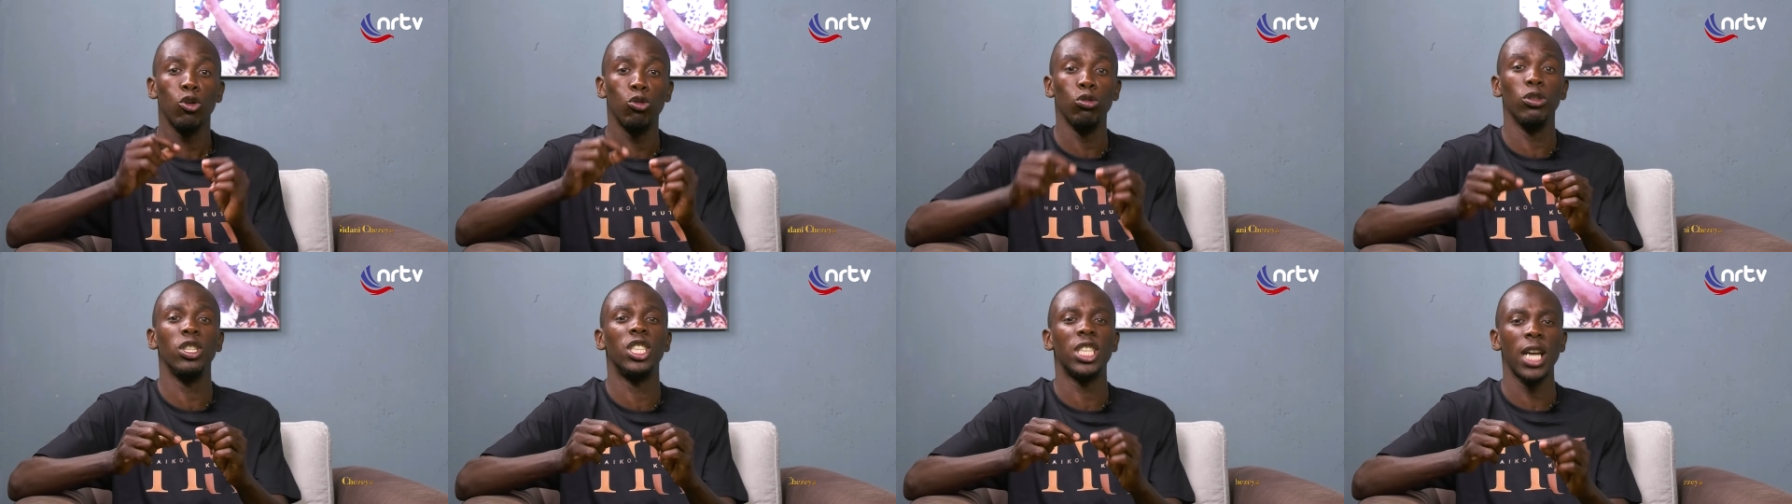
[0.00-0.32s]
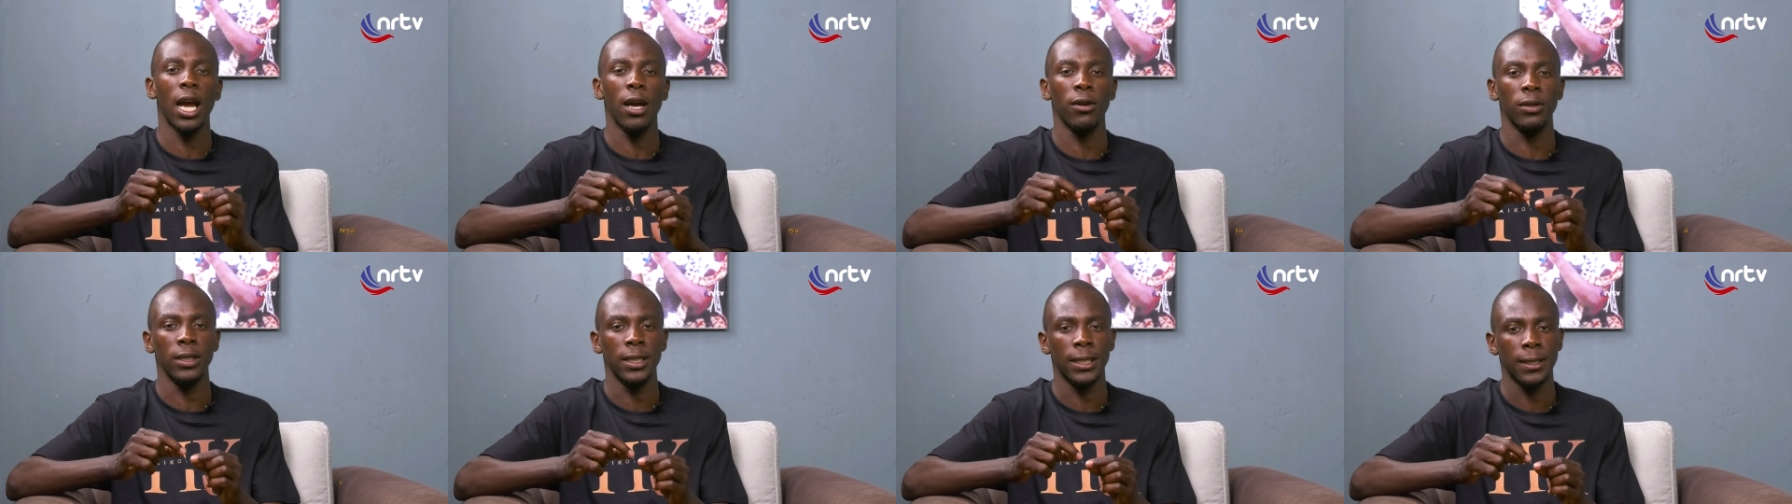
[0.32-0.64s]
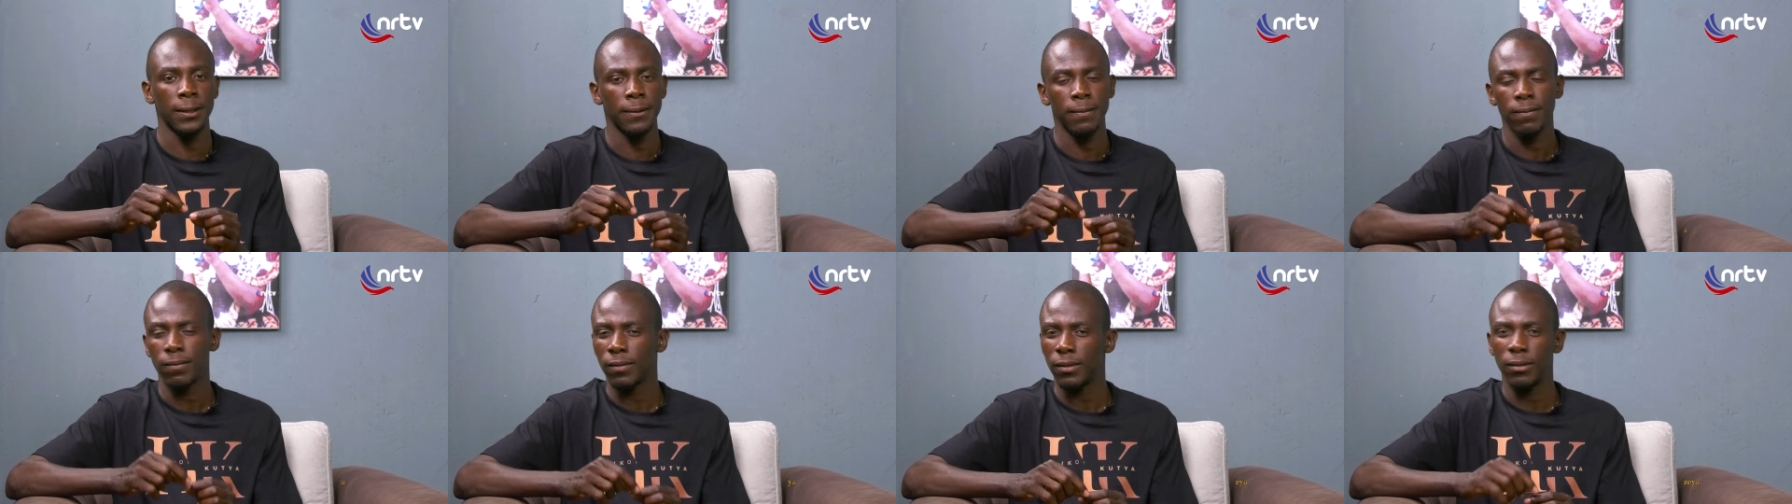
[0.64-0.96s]
Good
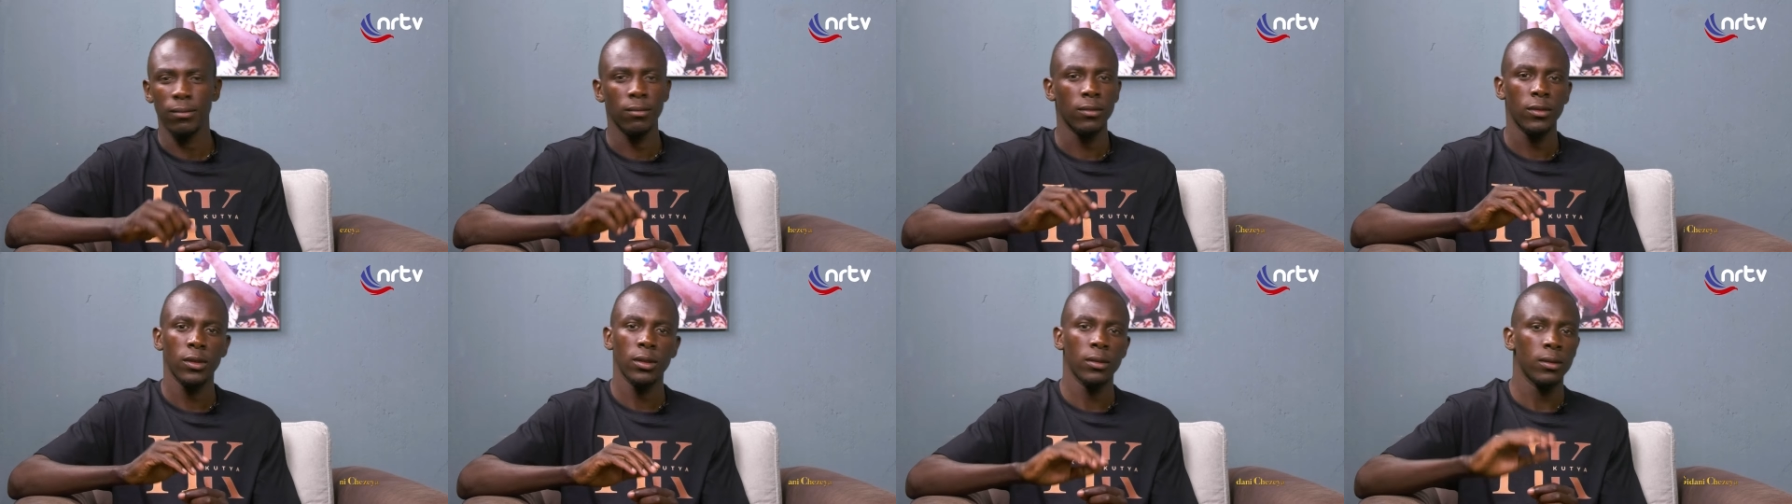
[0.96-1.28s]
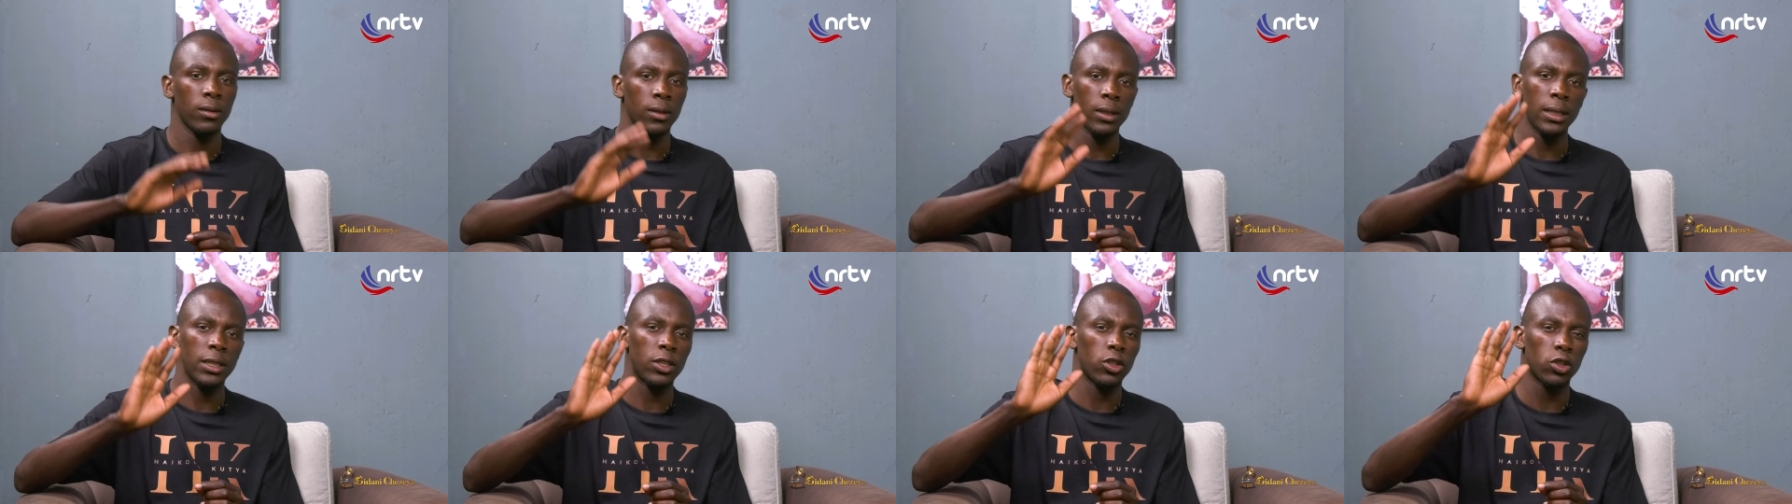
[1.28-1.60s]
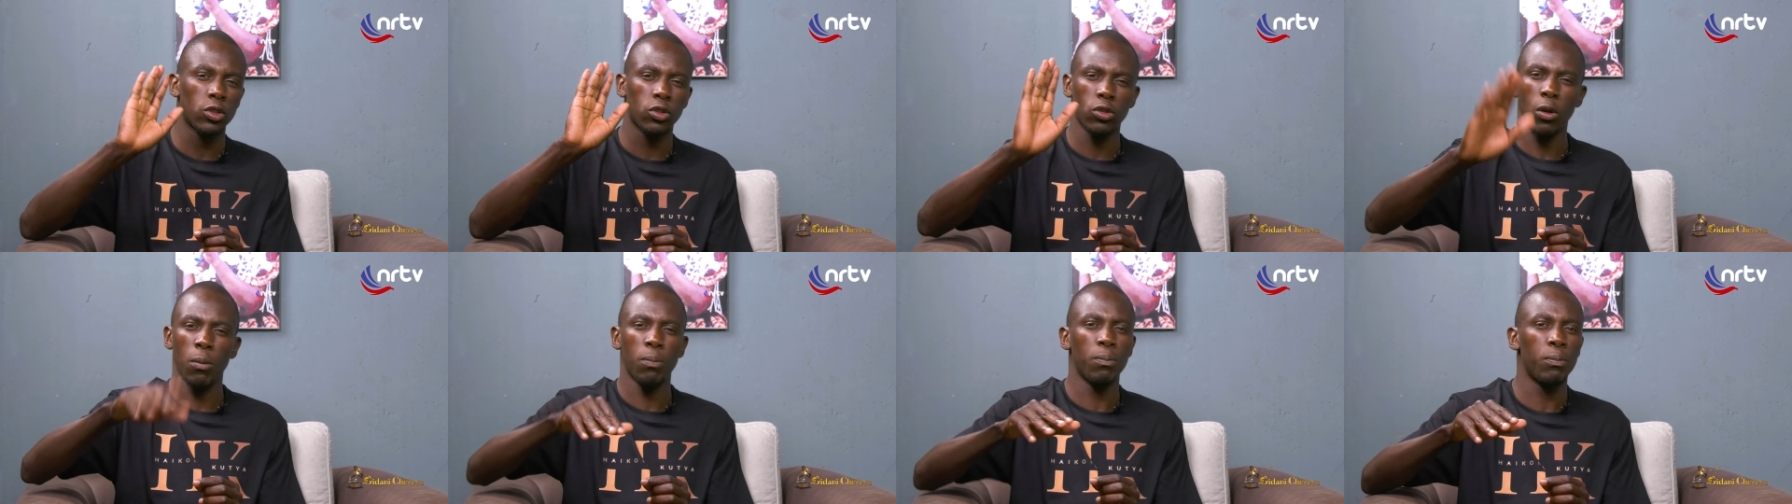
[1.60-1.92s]
child.
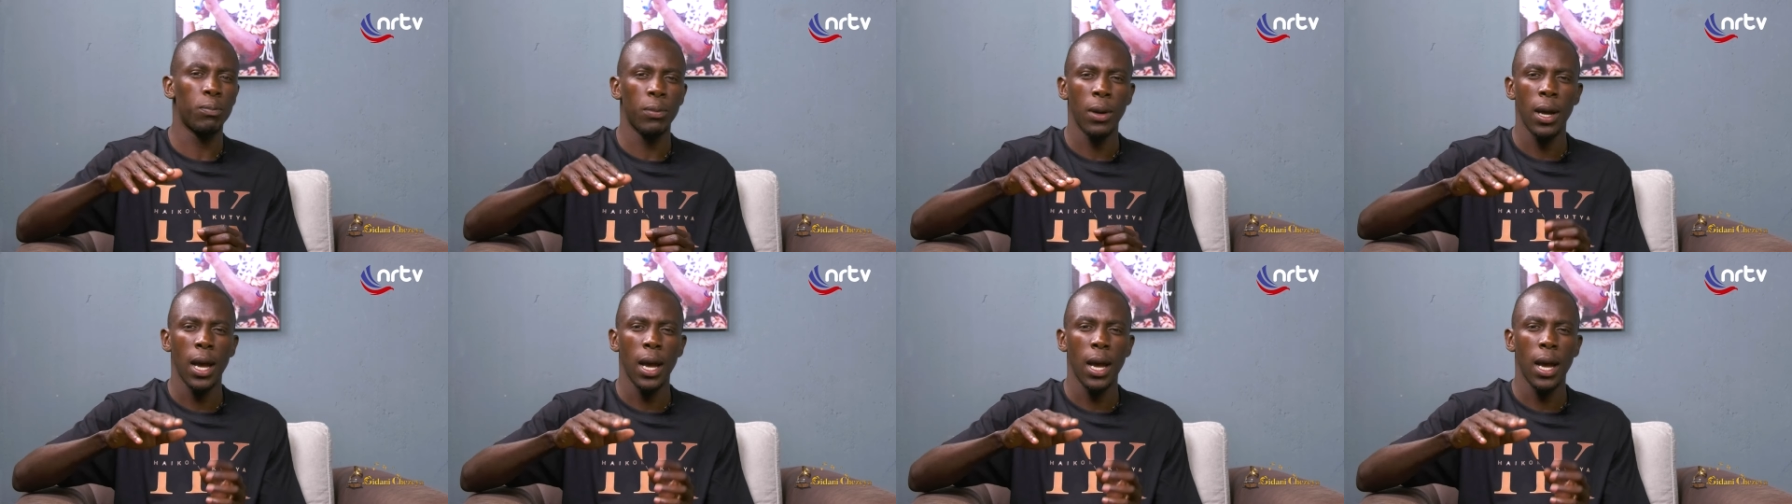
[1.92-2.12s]
Stop